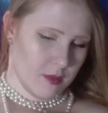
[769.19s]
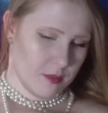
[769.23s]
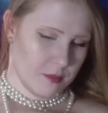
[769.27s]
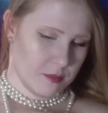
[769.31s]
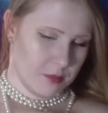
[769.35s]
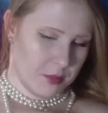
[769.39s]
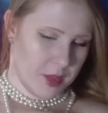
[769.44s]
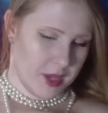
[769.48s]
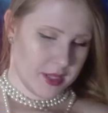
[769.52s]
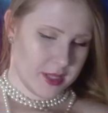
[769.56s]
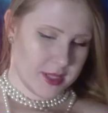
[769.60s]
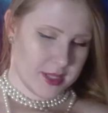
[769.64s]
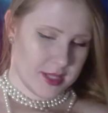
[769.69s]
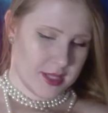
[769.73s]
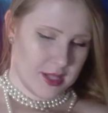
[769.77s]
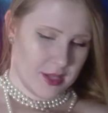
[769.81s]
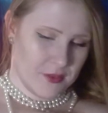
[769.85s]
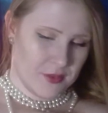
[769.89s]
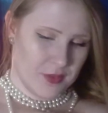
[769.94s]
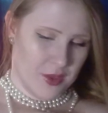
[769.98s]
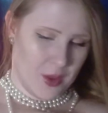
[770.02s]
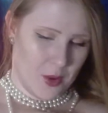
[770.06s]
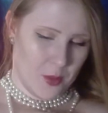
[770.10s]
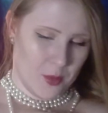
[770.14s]
But if
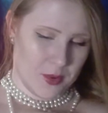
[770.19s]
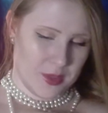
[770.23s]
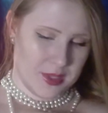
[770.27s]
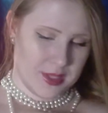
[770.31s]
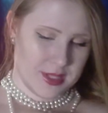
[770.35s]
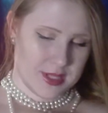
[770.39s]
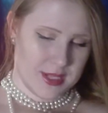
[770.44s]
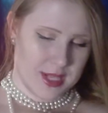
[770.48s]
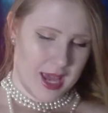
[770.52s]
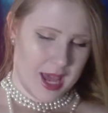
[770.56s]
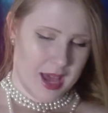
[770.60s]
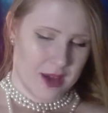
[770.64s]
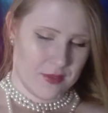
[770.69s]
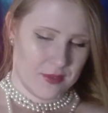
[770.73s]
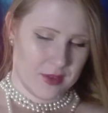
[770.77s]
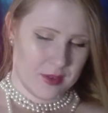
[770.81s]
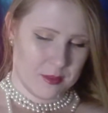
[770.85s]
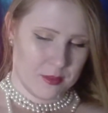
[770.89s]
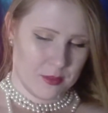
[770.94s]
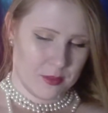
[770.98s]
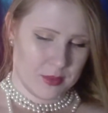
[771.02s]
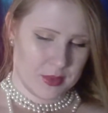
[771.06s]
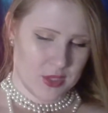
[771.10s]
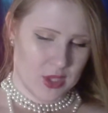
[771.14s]
thou wouldest have
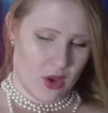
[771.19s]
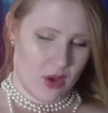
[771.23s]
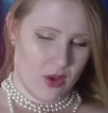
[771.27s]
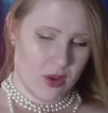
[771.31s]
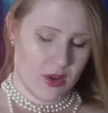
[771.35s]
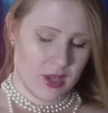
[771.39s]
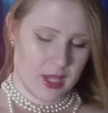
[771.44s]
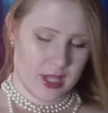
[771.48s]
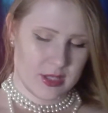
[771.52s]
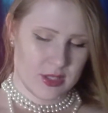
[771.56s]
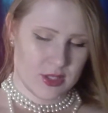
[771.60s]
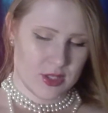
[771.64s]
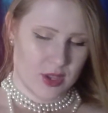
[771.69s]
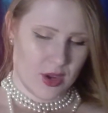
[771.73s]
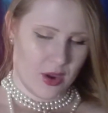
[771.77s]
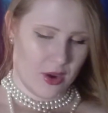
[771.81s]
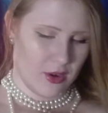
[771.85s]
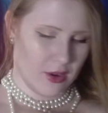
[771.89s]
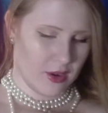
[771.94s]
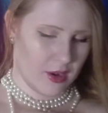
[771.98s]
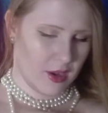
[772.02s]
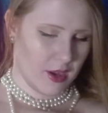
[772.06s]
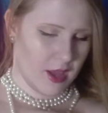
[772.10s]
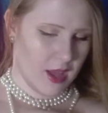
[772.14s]
him tall and
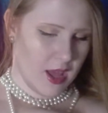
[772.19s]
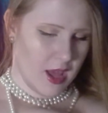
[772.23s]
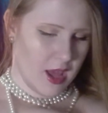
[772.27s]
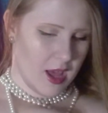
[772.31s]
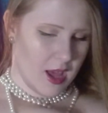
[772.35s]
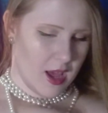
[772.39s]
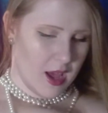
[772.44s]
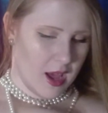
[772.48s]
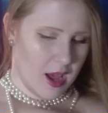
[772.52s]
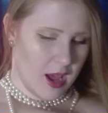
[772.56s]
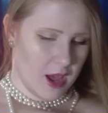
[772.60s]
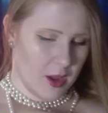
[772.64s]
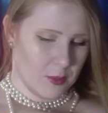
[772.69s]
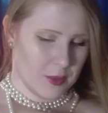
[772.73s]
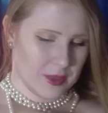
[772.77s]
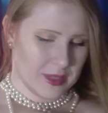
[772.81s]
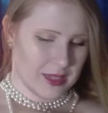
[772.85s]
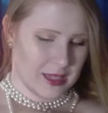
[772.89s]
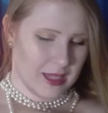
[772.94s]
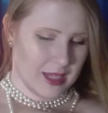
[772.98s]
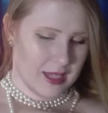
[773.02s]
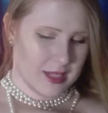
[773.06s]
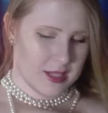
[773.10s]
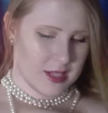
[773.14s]
dark, I would
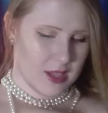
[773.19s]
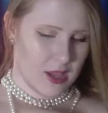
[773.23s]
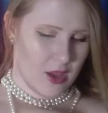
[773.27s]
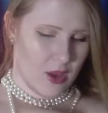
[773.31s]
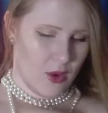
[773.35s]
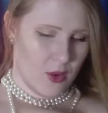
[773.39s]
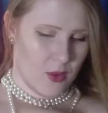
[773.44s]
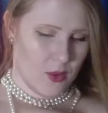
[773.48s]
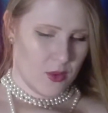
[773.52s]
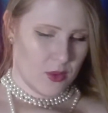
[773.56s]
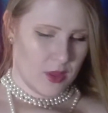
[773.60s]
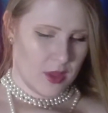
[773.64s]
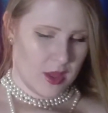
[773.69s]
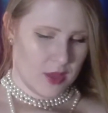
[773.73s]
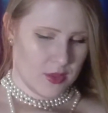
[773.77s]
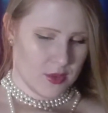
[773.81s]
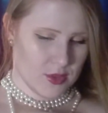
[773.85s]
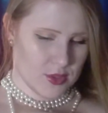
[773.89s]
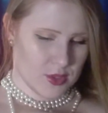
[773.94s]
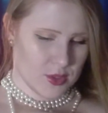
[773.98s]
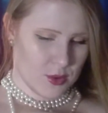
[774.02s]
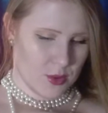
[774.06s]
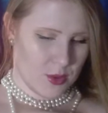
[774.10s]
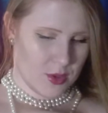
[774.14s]
let go the other
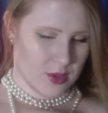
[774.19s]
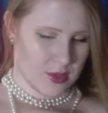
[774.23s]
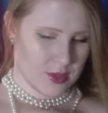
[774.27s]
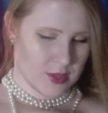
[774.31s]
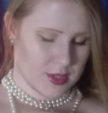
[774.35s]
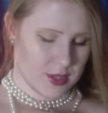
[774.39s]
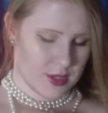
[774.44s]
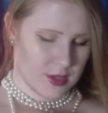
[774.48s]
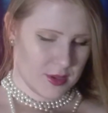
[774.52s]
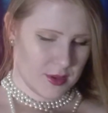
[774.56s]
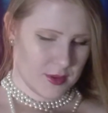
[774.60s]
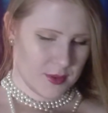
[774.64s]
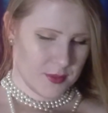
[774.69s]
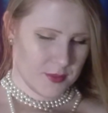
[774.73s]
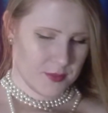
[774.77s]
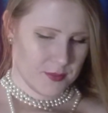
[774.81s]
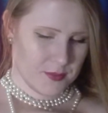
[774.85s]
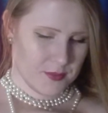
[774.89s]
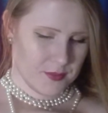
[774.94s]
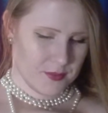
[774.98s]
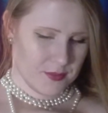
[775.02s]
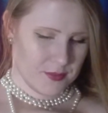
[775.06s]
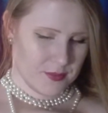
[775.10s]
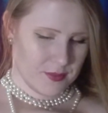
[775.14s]
sort.
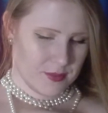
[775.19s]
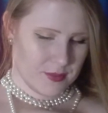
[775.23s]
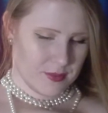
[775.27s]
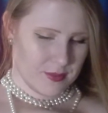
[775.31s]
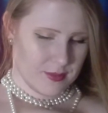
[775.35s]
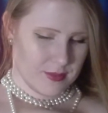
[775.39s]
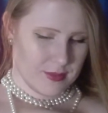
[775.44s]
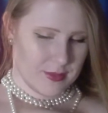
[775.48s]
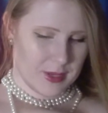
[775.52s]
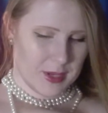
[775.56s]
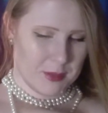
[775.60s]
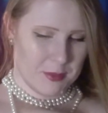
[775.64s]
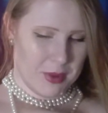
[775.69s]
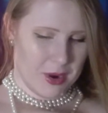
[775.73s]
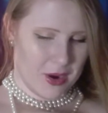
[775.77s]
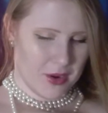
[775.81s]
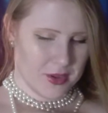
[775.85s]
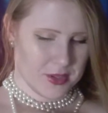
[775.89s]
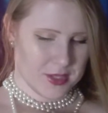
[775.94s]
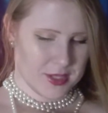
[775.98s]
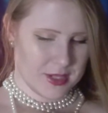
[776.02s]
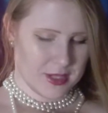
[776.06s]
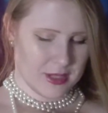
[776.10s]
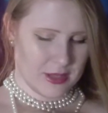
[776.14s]
Then
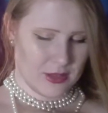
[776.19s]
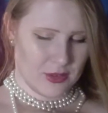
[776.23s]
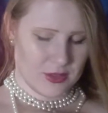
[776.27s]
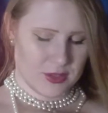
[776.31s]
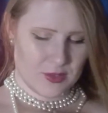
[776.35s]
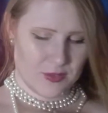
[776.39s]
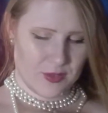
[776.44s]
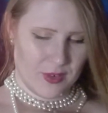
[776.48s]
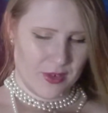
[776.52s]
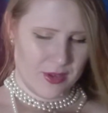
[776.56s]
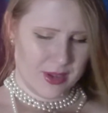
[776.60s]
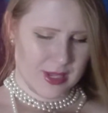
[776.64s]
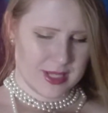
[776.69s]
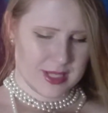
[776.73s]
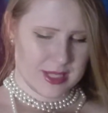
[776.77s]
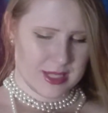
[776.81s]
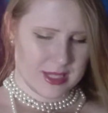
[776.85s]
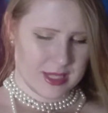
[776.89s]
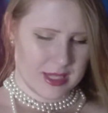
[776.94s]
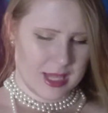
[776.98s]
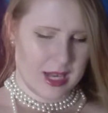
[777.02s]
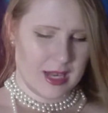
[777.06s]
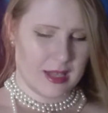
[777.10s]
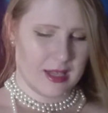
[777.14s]
Parcenet looked very
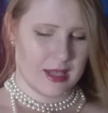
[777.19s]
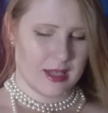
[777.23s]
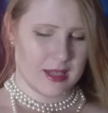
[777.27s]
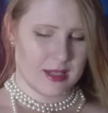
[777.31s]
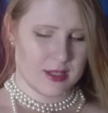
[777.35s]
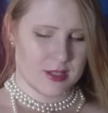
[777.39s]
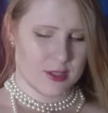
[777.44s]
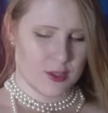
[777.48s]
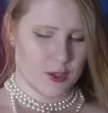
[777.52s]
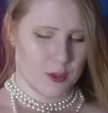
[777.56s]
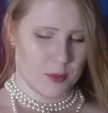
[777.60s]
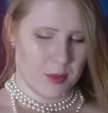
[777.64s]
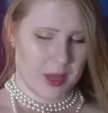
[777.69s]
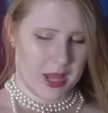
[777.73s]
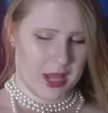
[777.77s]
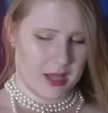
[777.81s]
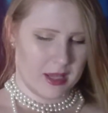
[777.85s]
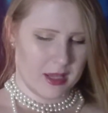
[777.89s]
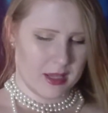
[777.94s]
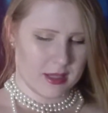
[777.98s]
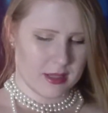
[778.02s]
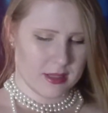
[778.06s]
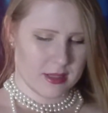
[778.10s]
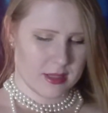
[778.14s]
steadily at Sir
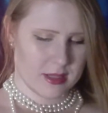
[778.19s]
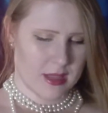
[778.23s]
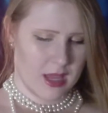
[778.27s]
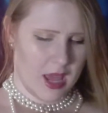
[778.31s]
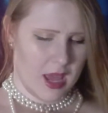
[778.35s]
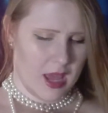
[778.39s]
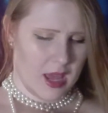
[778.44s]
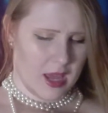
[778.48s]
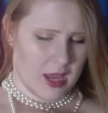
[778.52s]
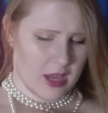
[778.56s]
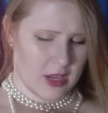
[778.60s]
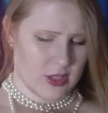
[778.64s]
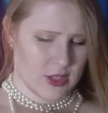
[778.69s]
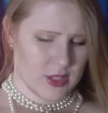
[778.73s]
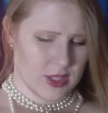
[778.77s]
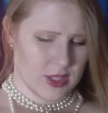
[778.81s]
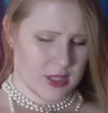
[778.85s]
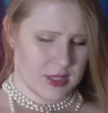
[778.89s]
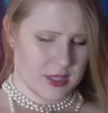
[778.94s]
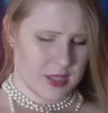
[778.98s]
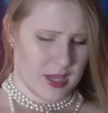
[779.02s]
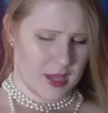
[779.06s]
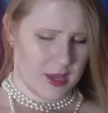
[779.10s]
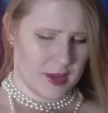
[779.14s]
Pellias, and she
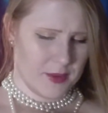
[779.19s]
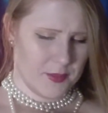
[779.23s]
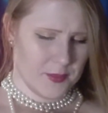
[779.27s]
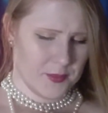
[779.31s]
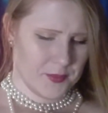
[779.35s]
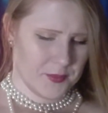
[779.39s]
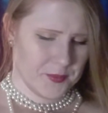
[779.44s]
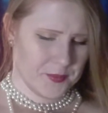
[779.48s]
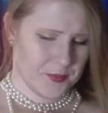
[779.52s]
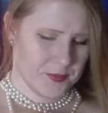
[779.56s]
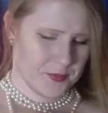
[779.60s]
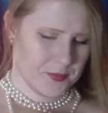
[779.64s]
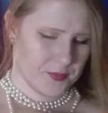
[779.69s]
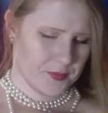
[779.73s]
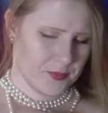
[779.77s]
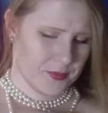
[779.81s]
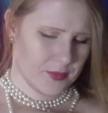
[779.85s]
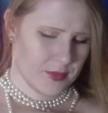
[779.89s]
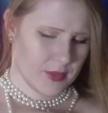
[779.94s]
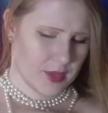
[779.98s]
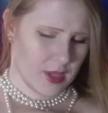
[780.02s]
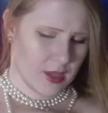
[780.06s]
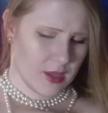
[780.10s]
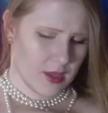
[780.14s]
said,
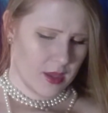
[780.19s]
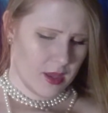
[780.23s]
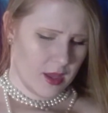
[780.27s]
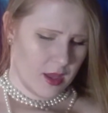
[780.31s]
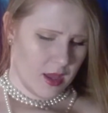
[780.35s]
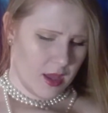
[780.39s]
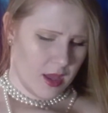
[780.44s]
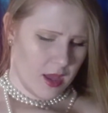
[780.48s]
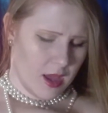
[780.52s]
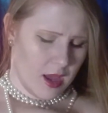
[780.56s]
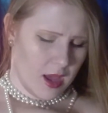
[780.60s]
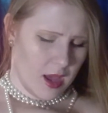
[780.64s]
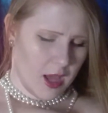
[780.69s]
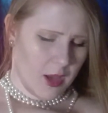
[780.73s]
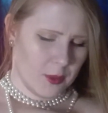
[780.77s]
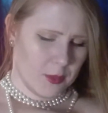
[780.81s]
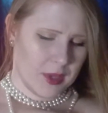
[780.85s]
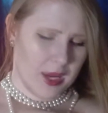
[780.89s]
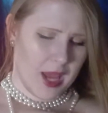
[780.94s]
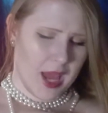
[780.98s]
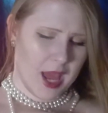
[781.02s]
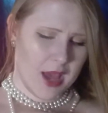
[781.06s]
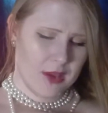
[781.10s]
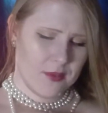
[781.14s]
I would
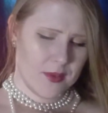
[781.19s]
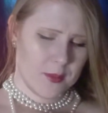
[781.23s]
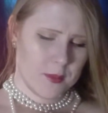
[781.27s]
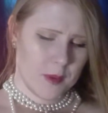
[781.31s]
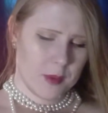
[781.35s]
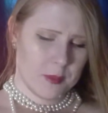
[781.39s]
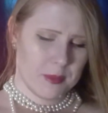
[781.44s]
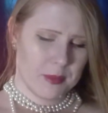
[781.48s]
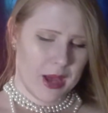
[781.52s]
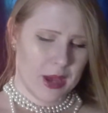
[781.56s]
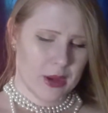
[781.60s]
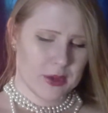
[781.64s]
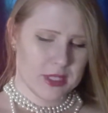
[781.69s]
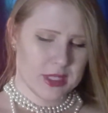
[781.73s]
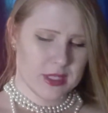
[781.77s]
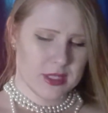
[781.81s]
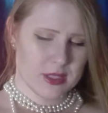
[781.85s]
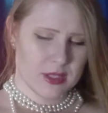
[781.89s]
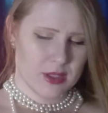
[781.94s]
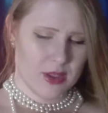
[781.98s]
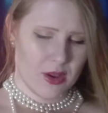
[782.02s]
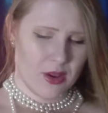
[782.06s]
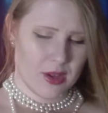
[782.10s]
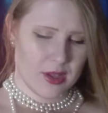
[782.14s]
have him about as
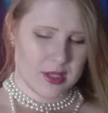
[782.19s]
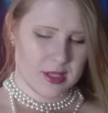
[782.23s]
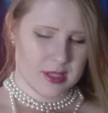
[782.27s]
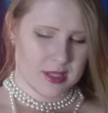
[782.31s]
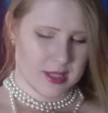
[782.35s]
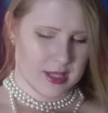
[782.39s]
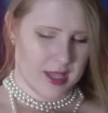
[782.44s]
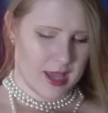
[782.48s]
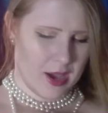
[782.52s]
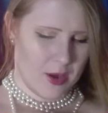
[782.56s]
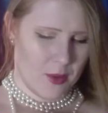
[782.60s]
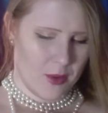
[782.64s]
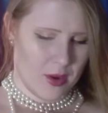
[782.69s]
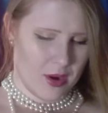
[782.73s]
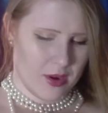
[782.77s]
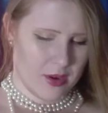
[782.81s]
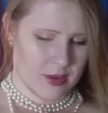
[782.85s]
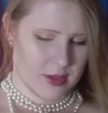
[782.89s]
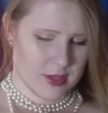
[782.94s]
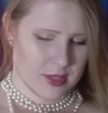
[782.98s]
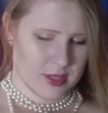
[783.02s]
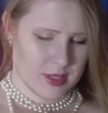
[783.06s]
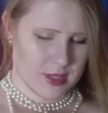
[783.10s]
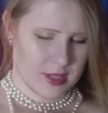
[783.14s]
tall as thou
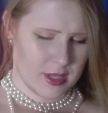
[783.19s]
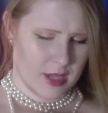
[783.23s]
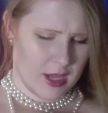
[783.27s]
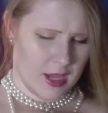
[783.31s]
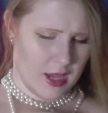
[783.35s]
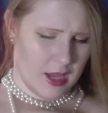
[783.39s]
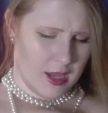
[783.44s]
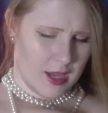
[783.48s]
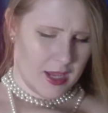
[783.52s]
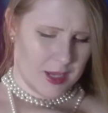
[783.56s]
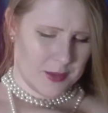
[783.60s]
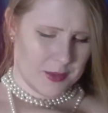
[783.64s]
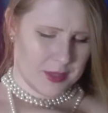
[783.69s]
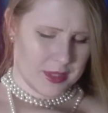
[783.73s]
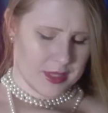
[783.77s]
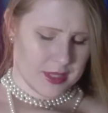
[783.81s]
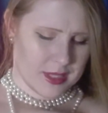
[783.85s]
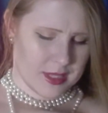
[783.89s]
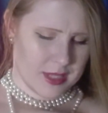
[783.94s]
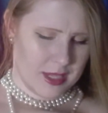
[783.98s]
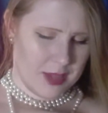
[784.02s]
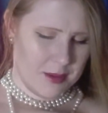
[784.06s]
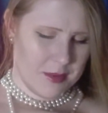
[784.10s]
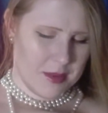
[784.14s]
art, and with the
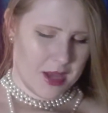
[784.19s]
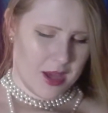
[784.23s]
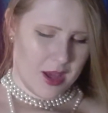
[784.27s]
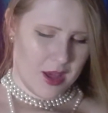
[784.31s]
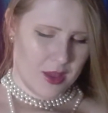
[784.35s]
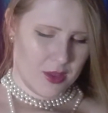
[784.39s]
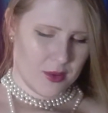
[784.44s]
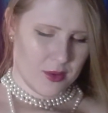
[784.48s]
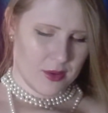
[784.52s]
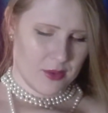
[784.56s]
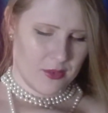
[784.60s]
same colour of